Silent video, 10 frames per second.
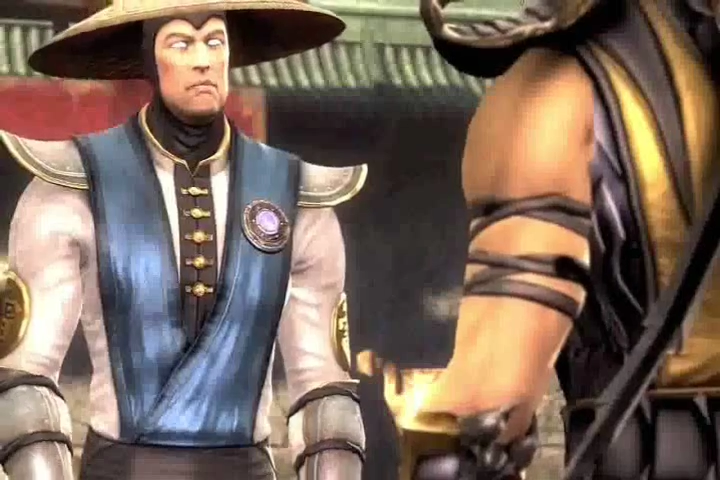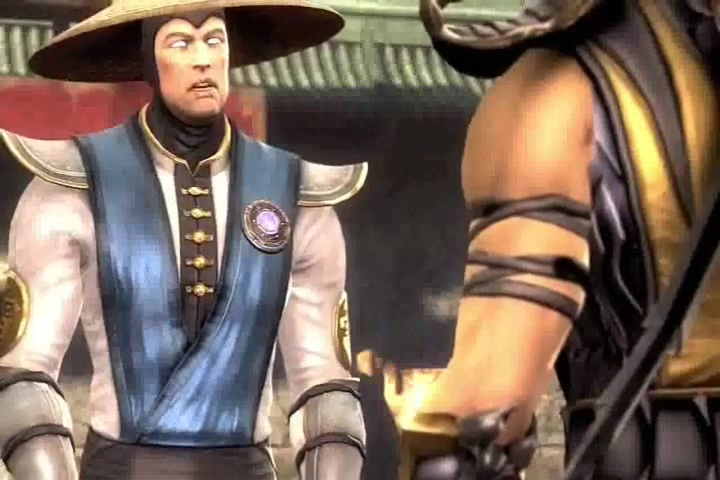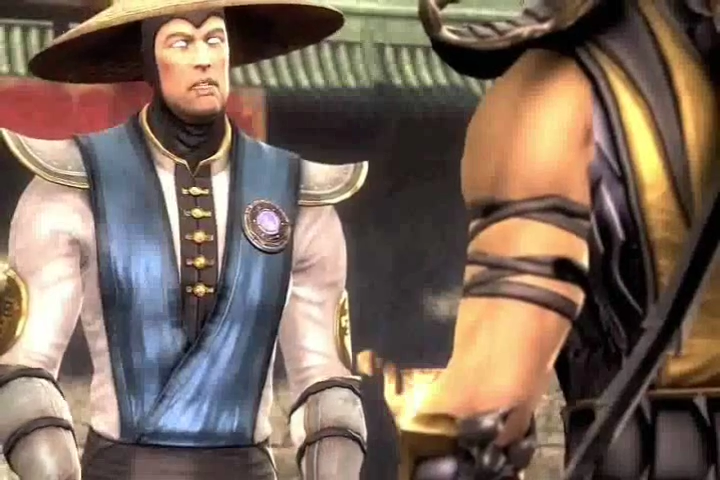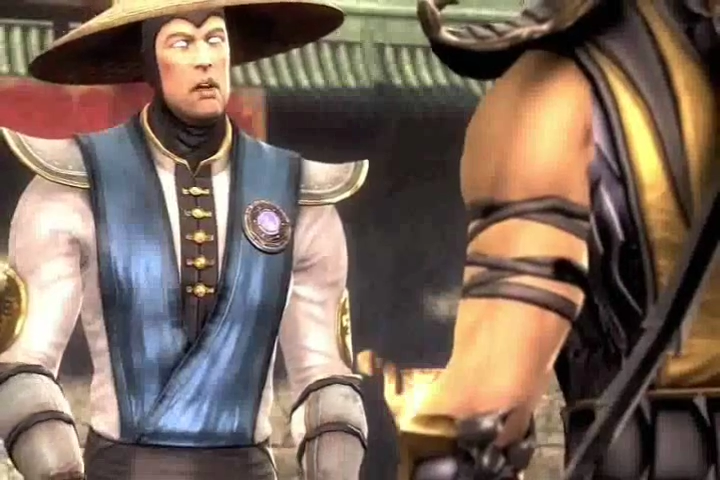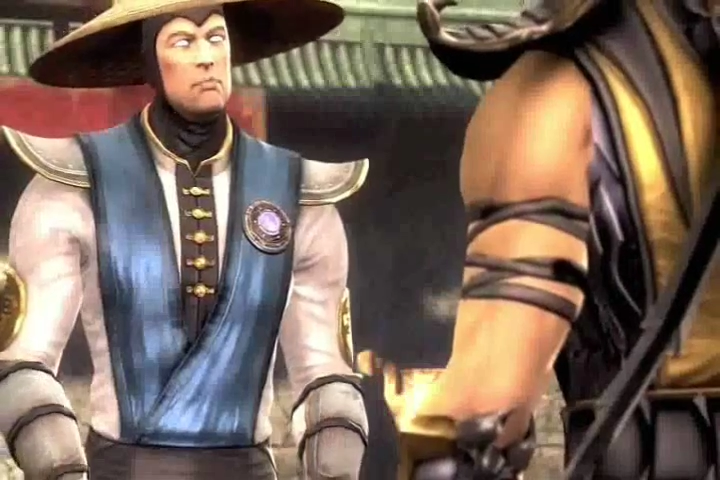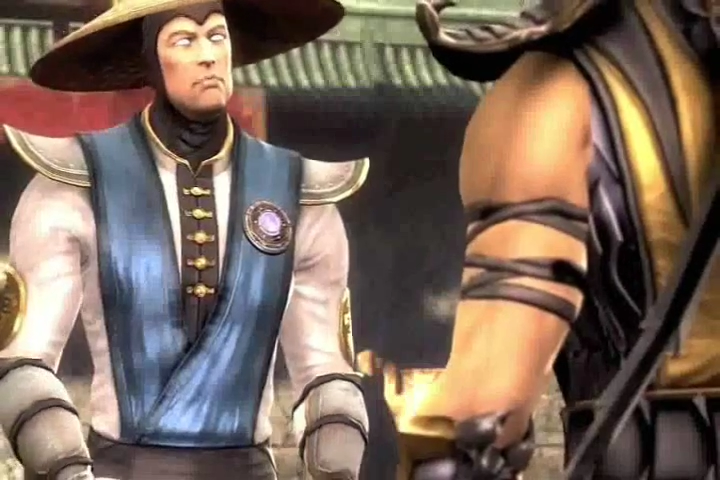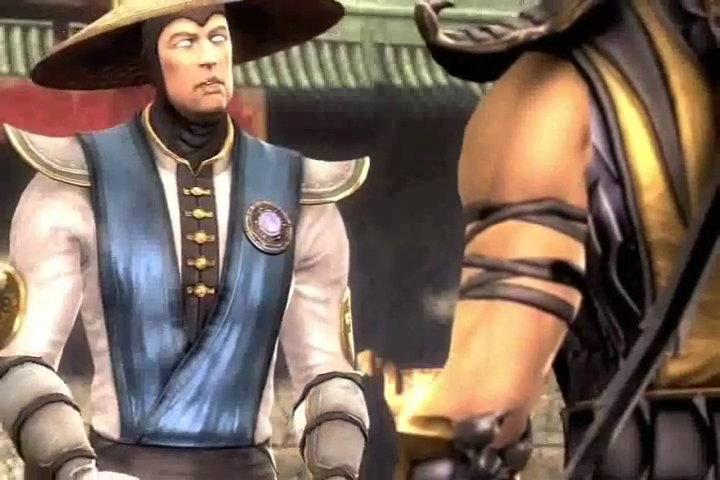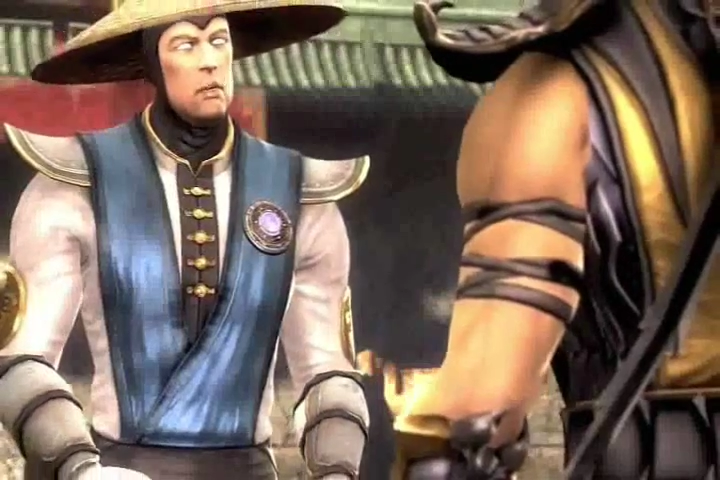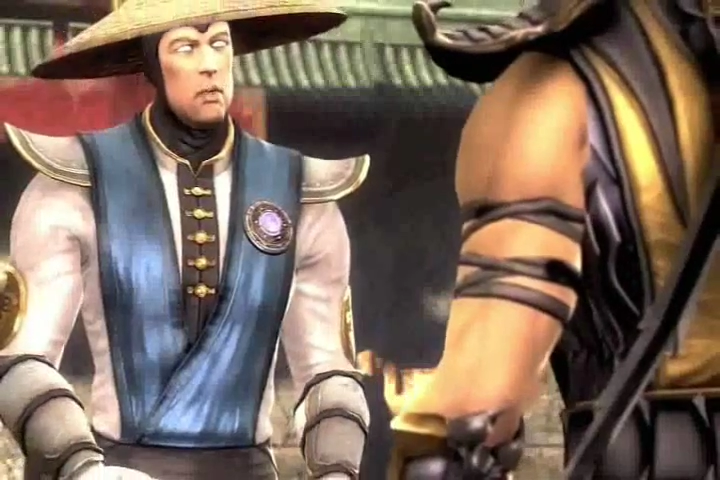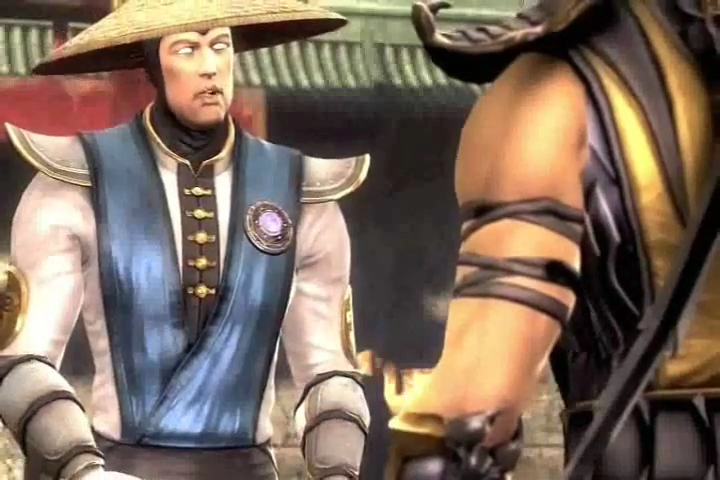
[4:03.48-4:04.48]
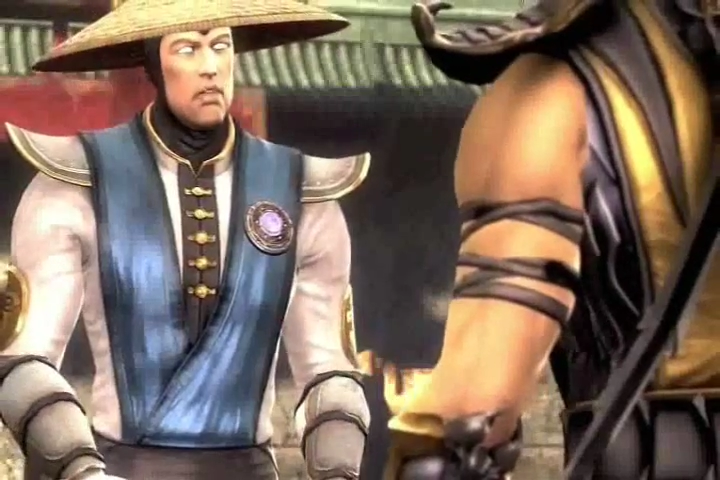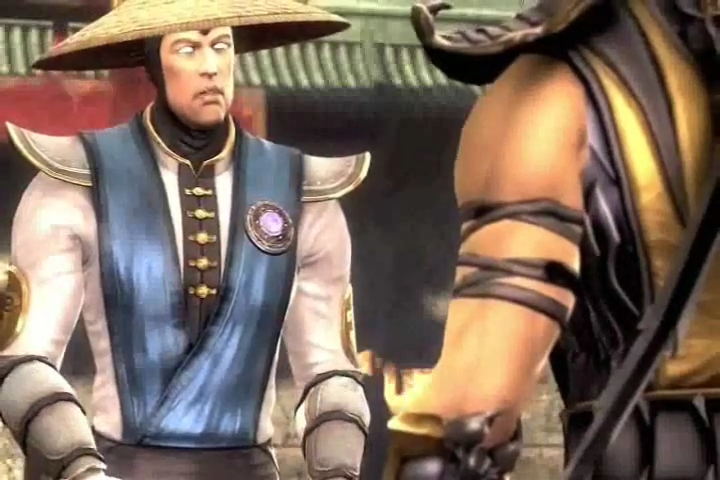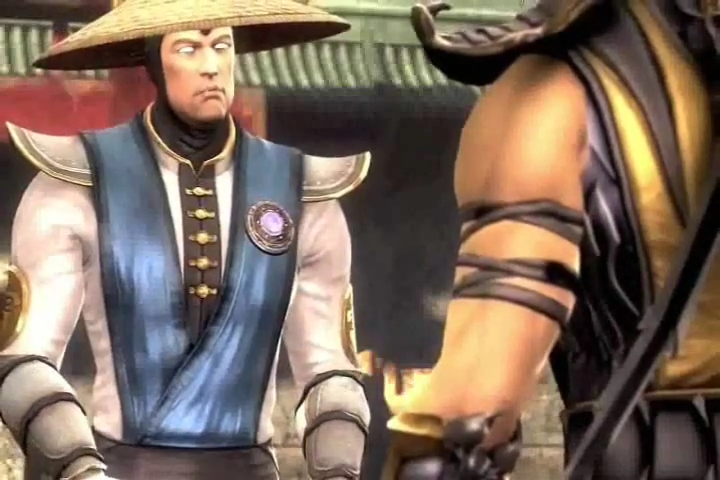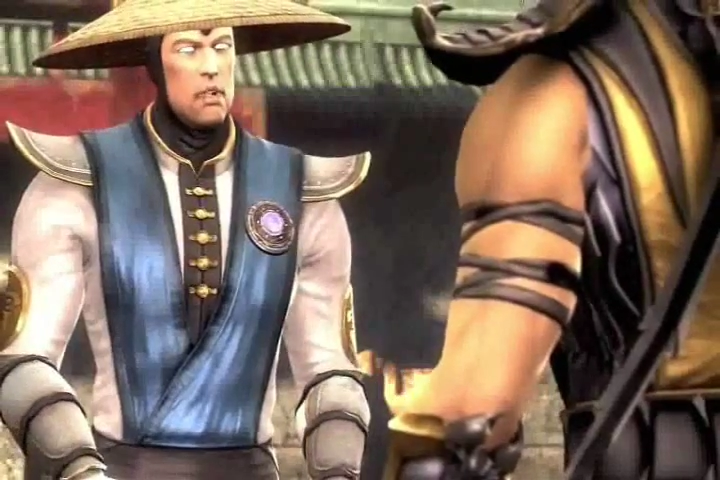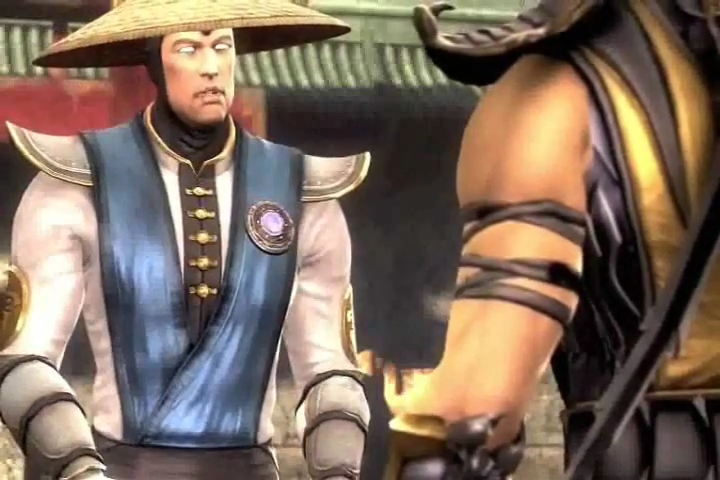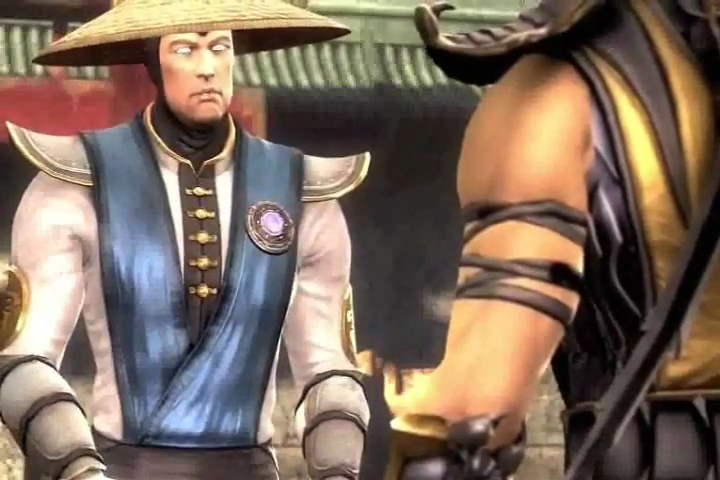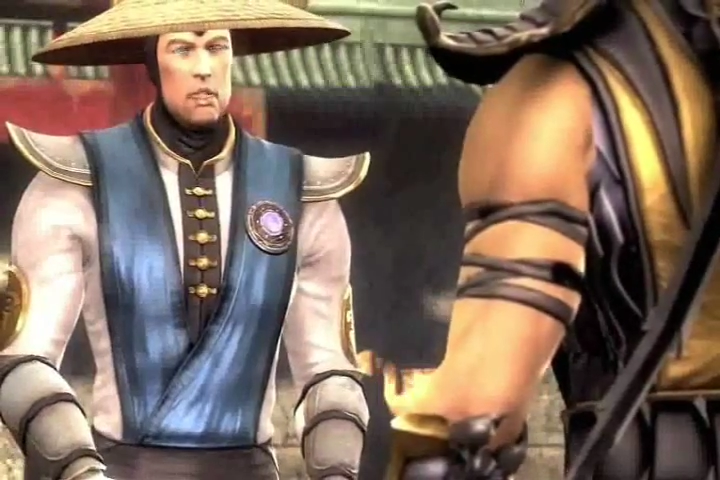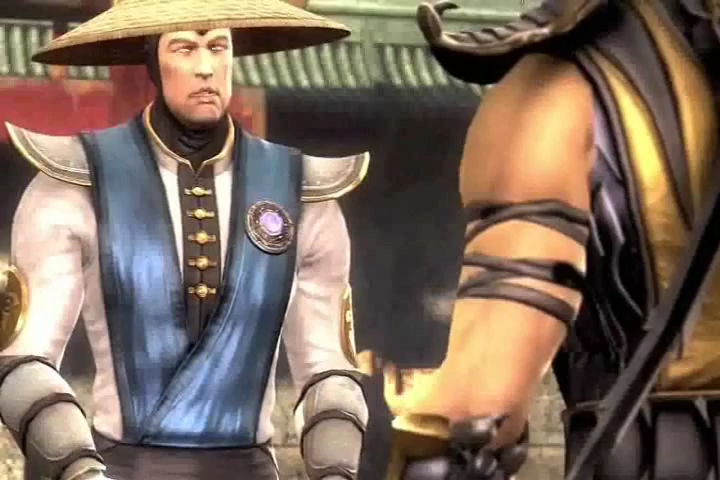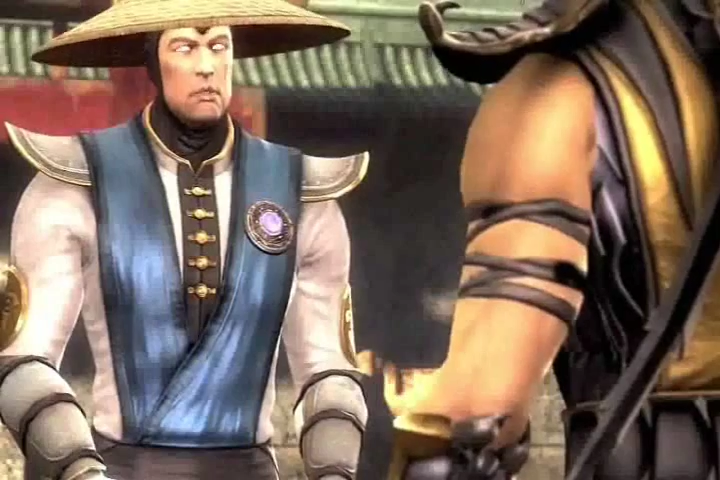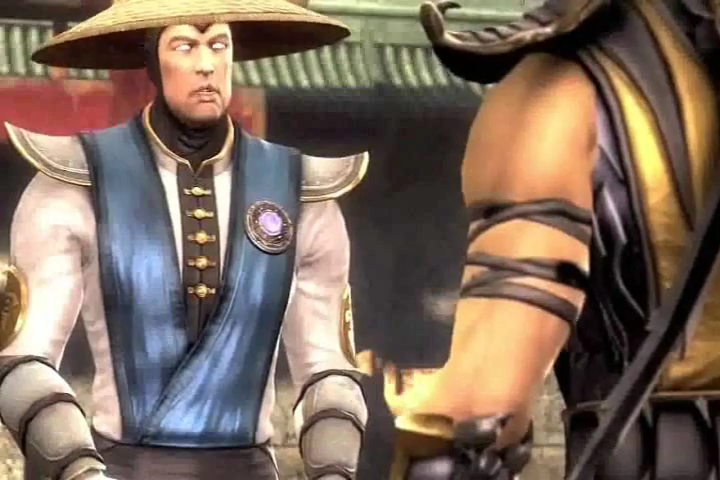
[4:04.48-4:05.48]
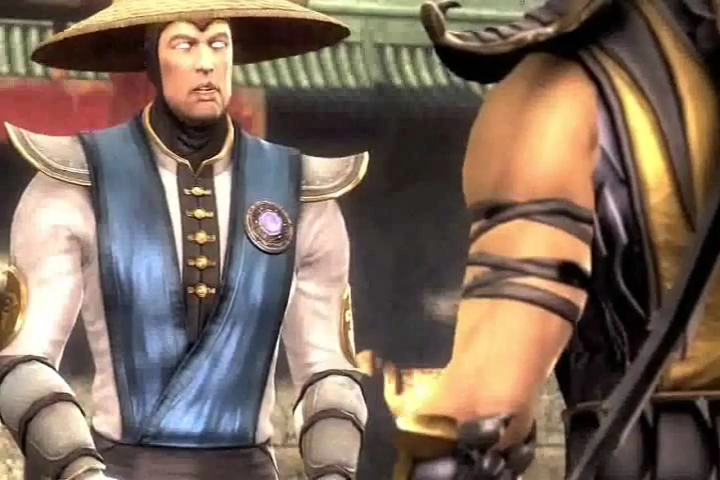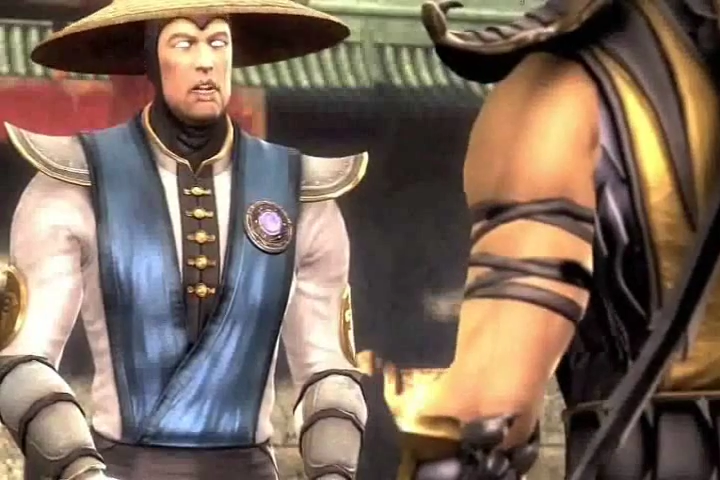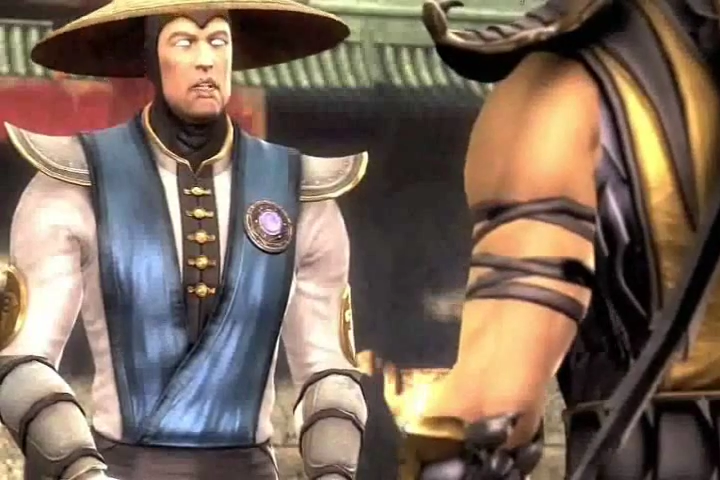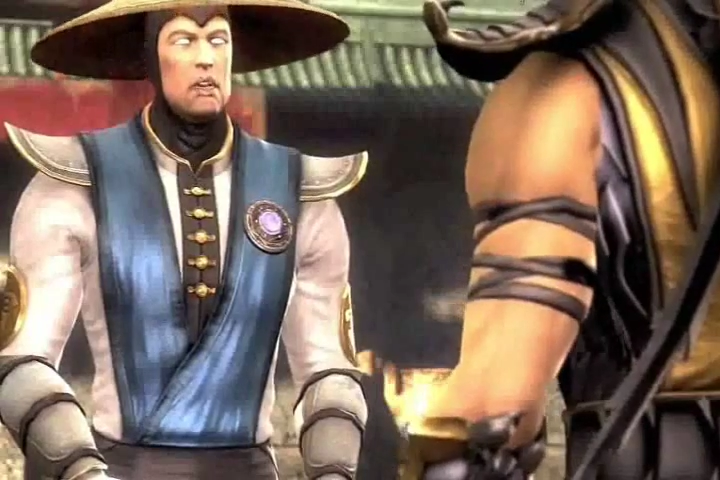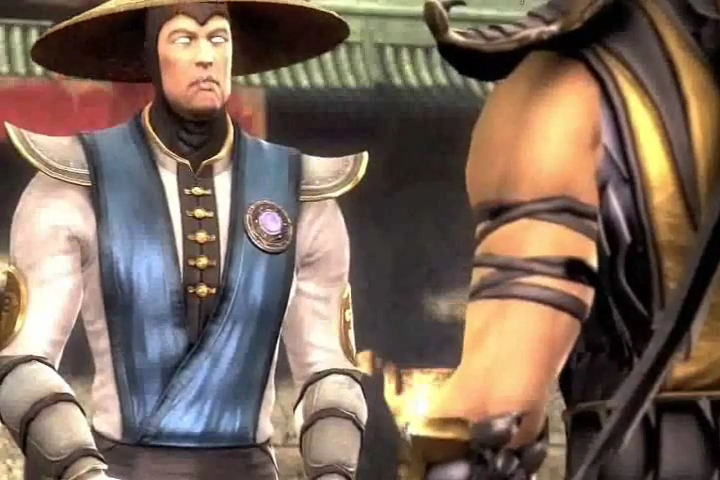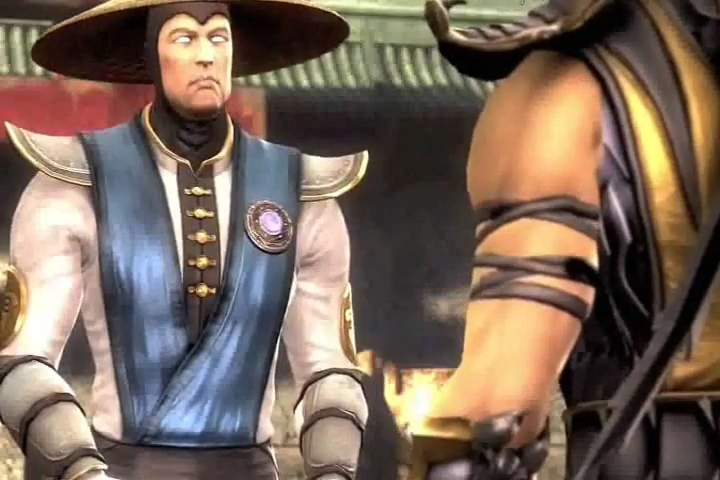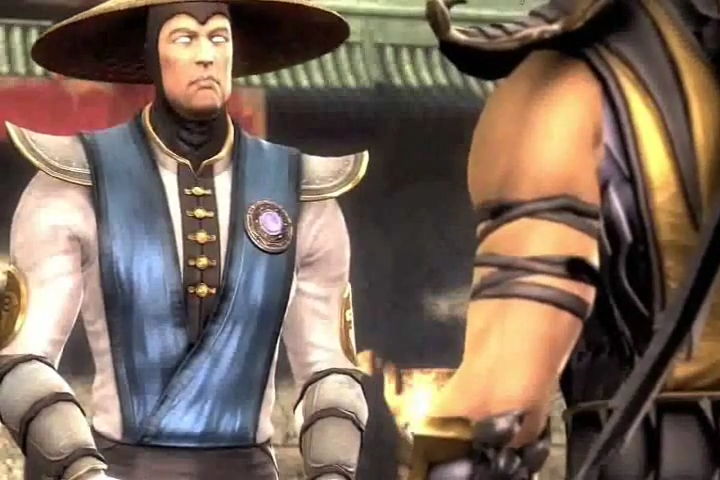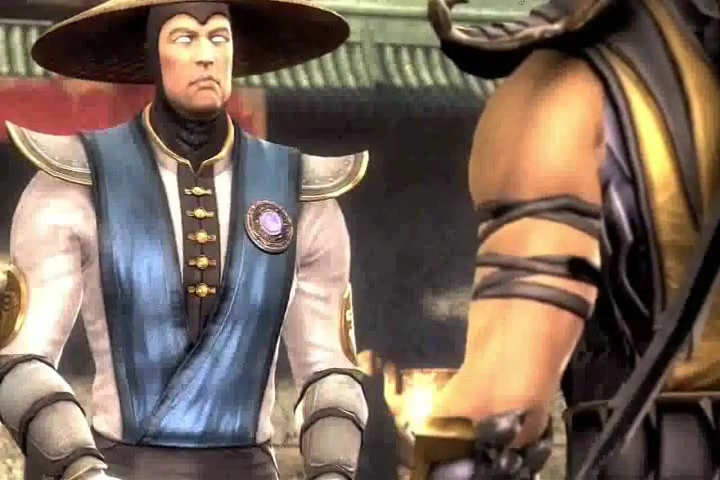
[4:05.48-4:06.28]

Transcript: Defeat Sub-Zero if you must, but do not kill him.